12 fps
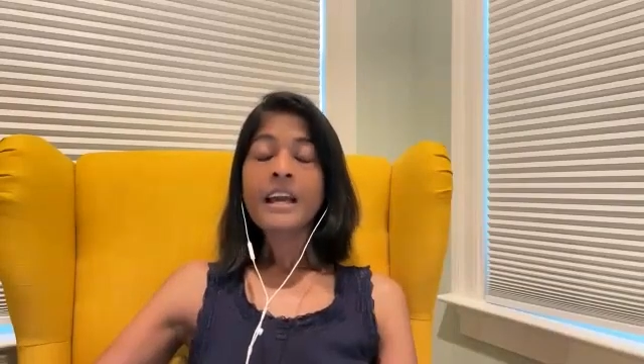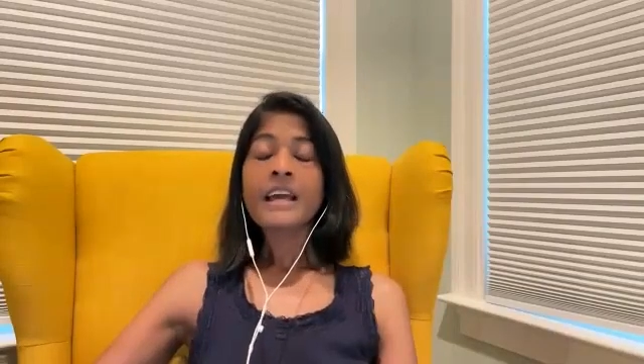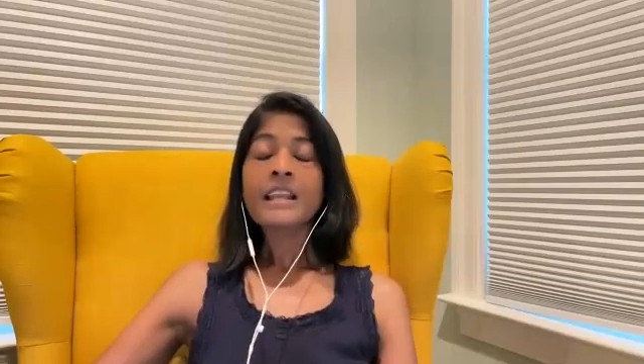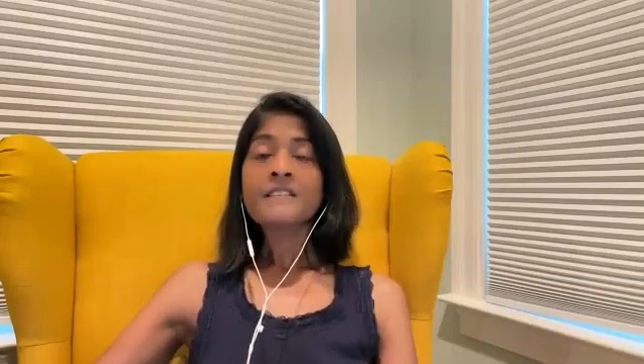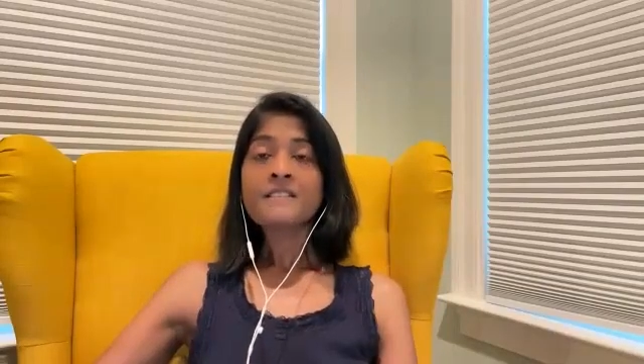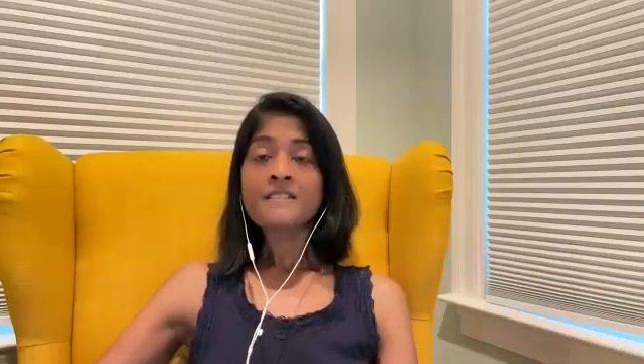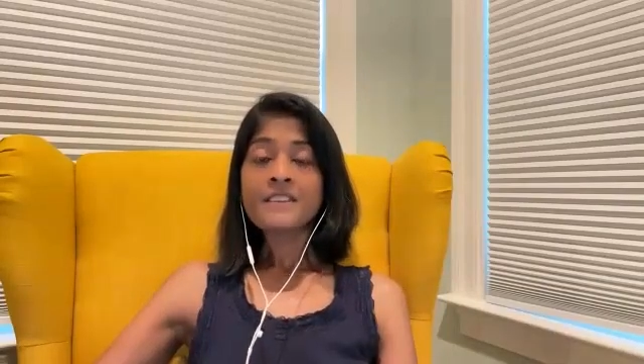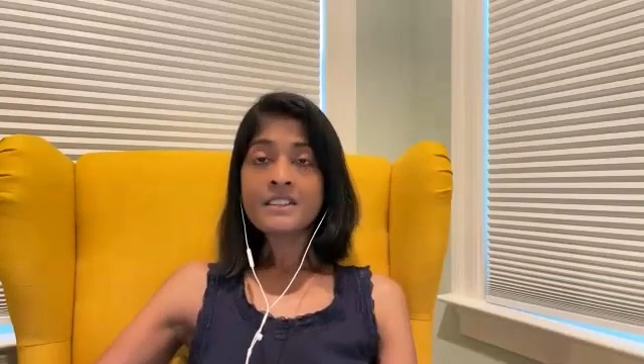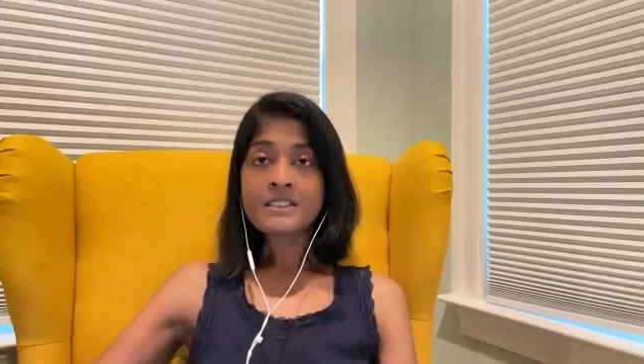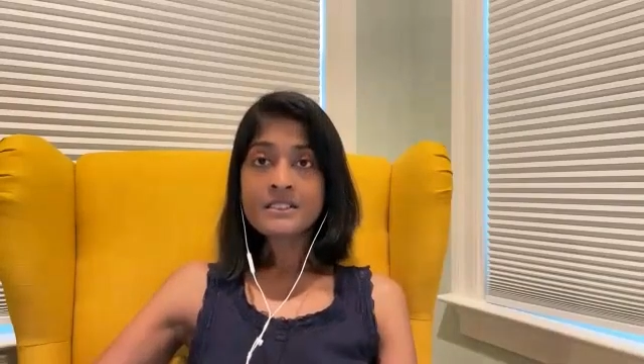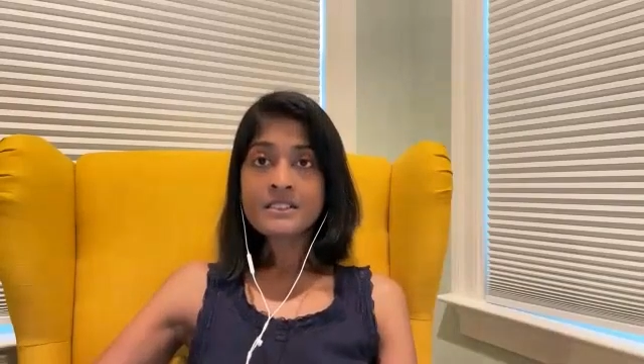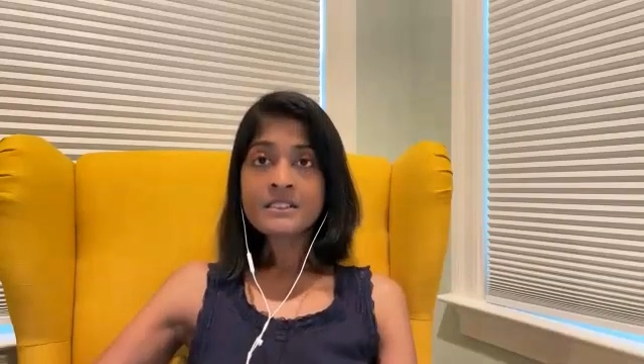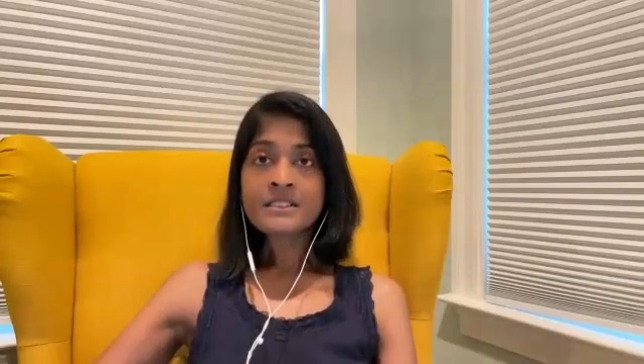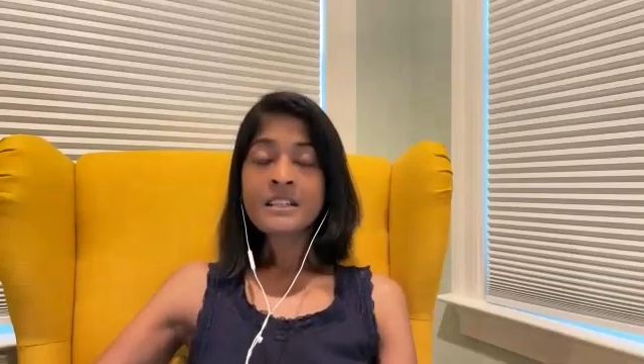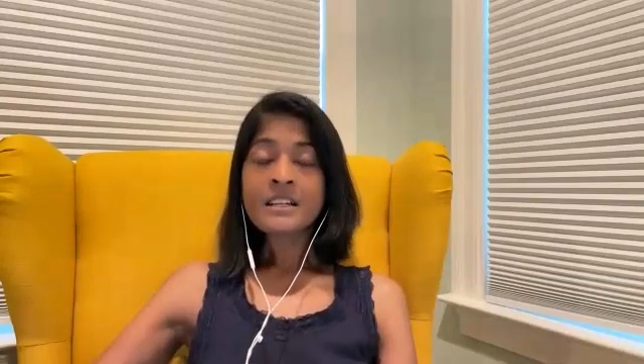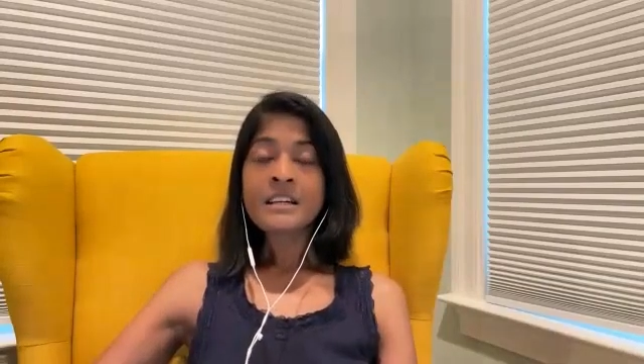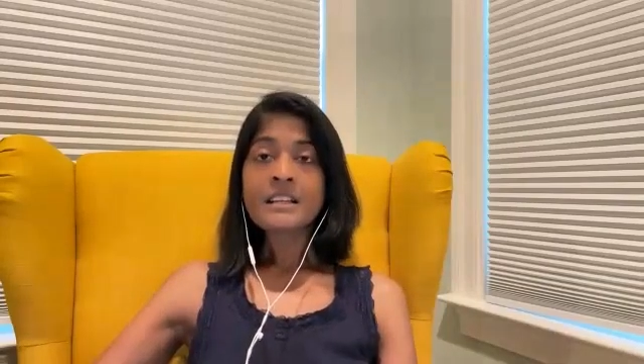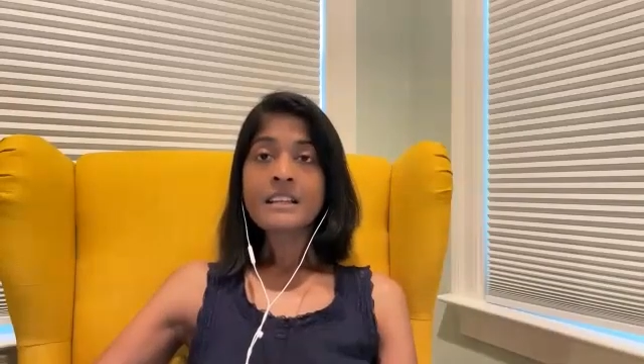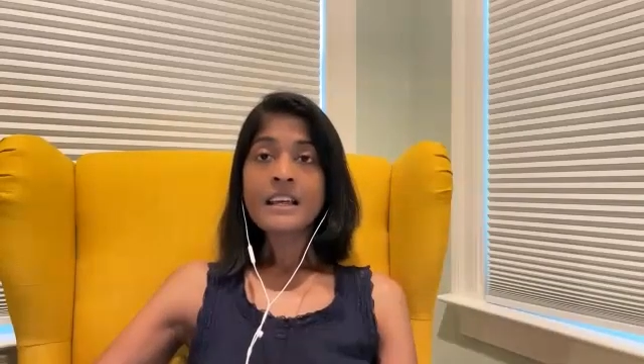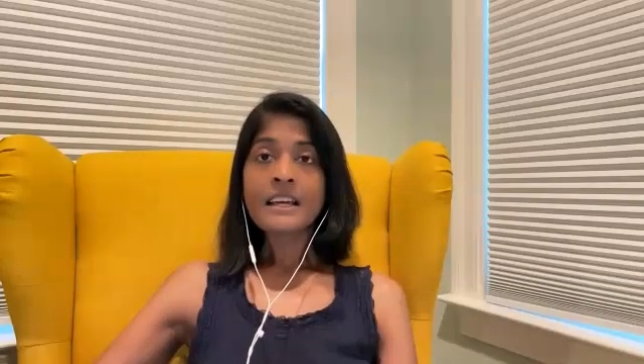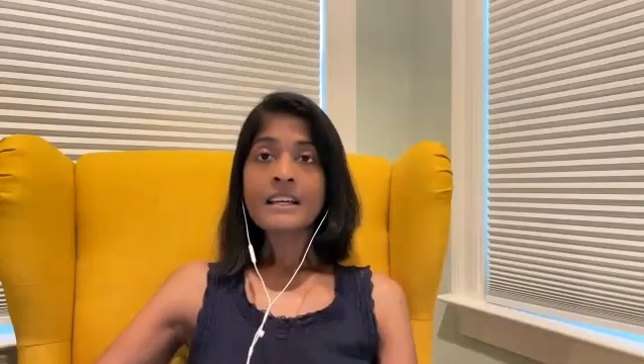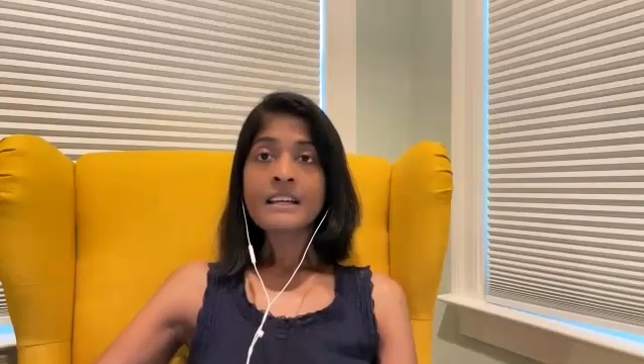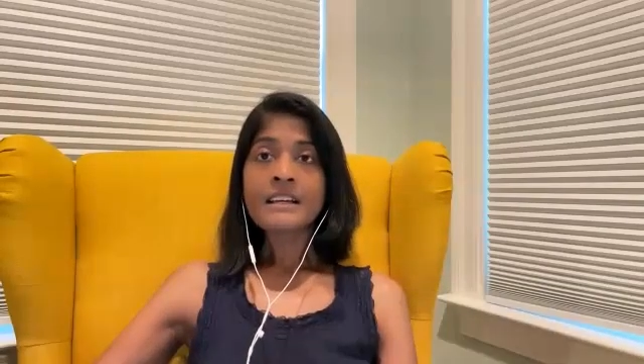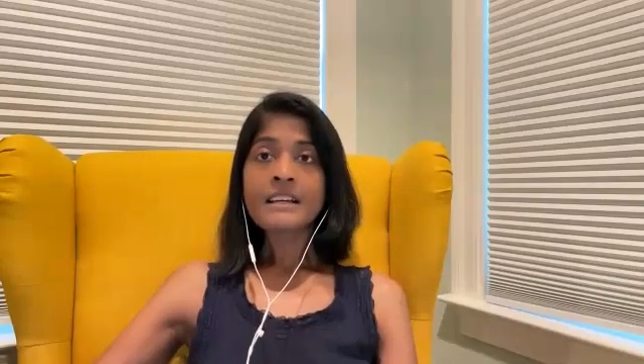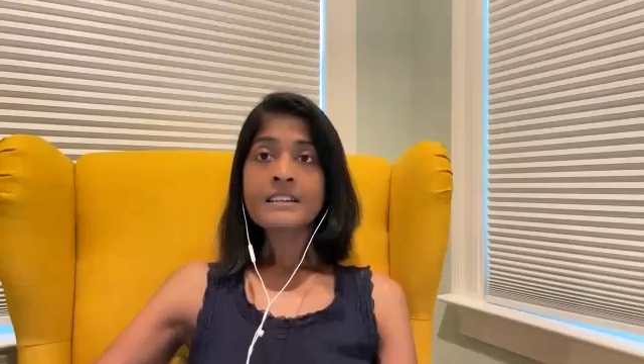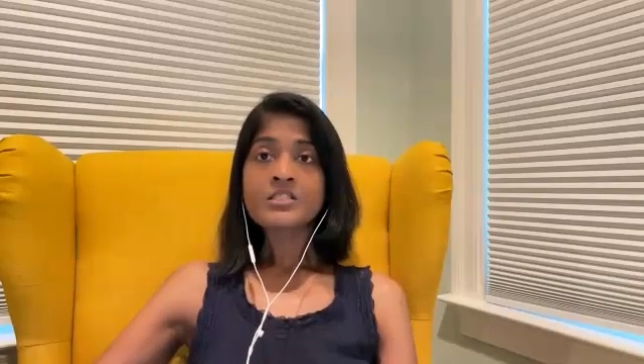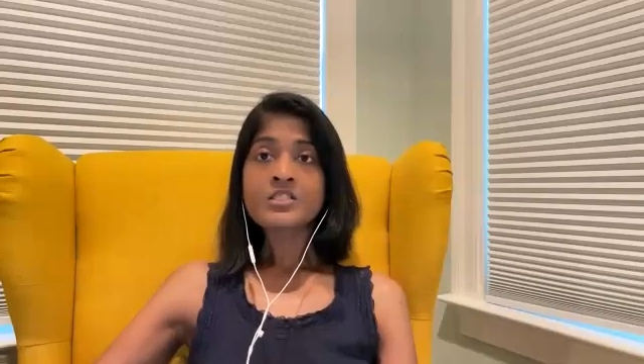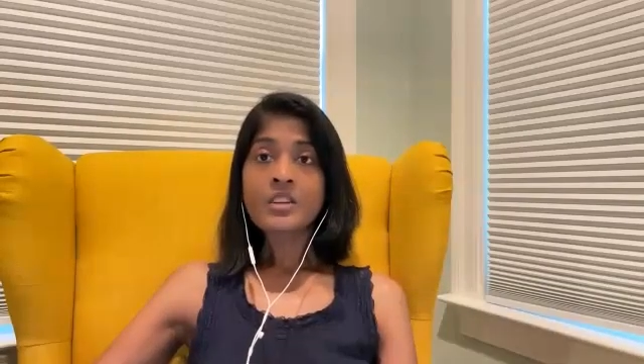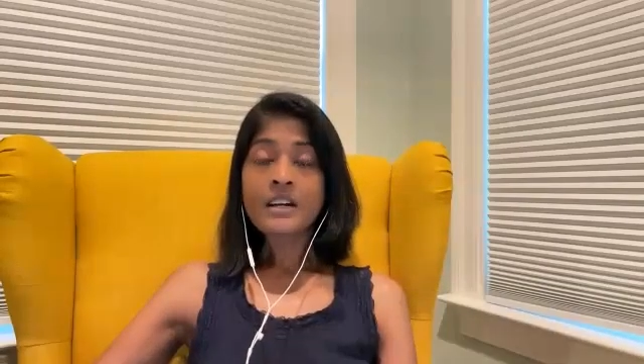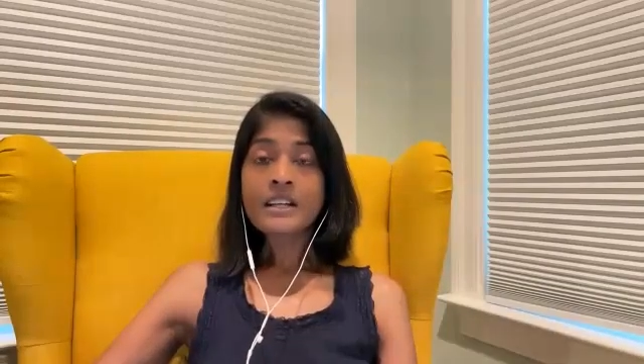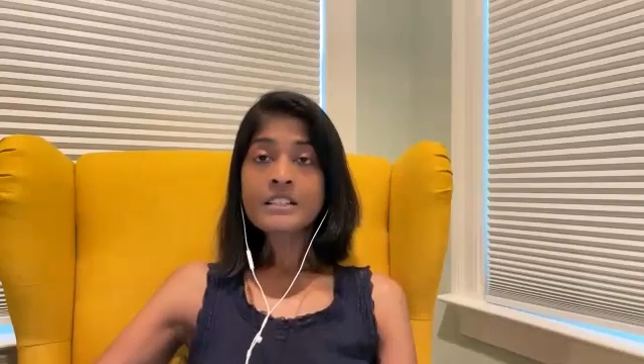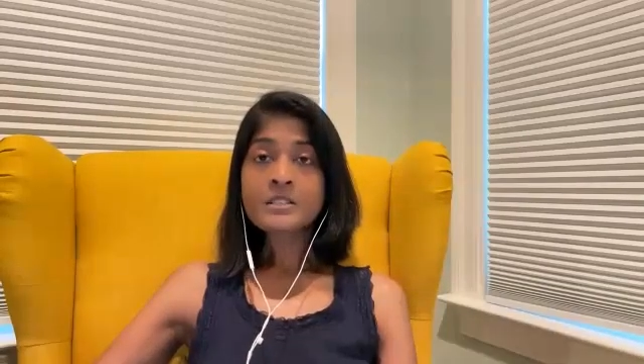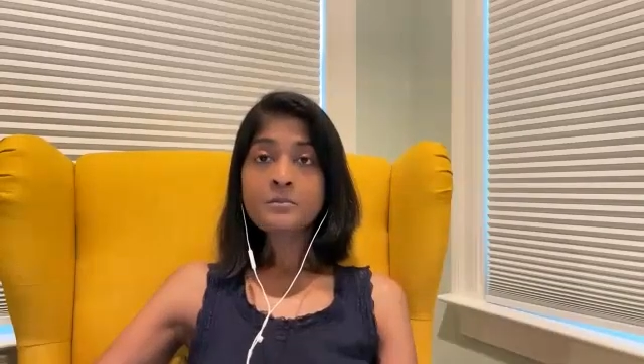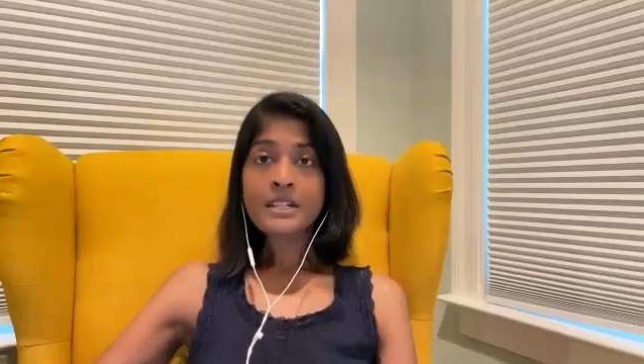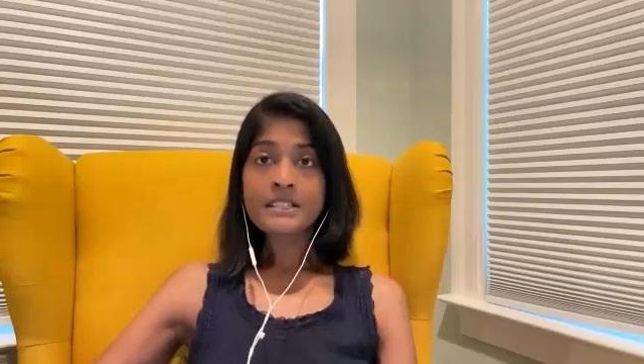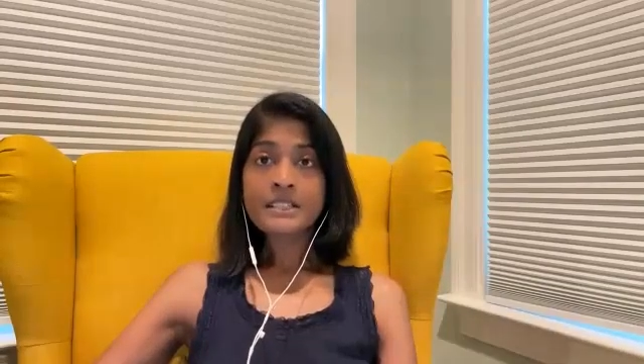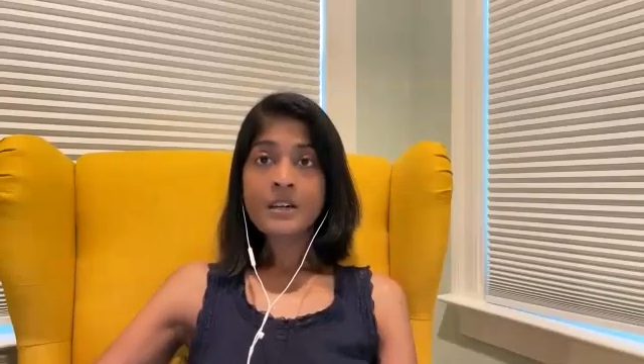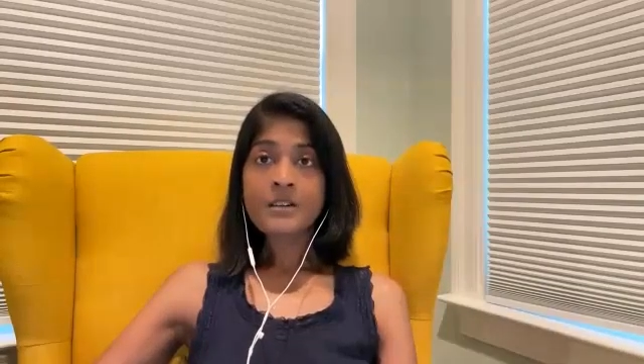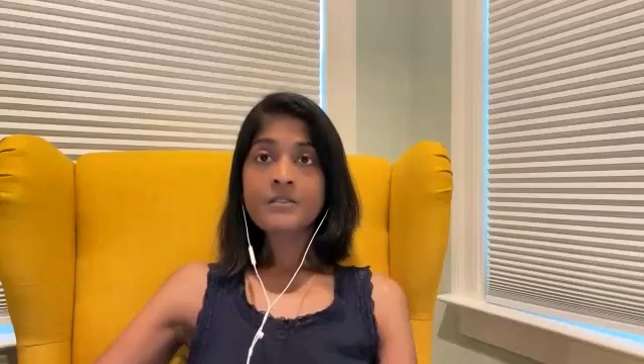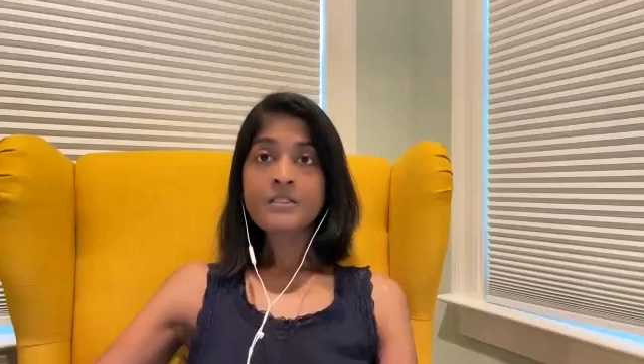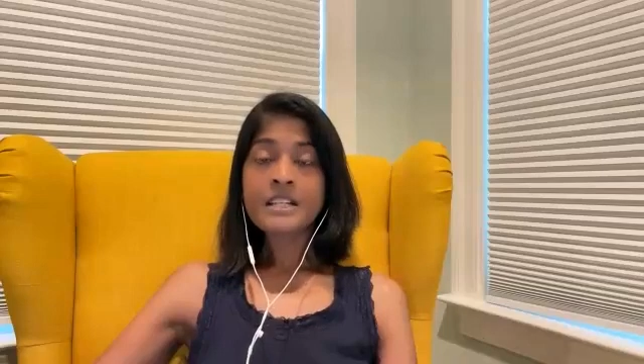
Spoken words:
and it feels like it's starting to break down,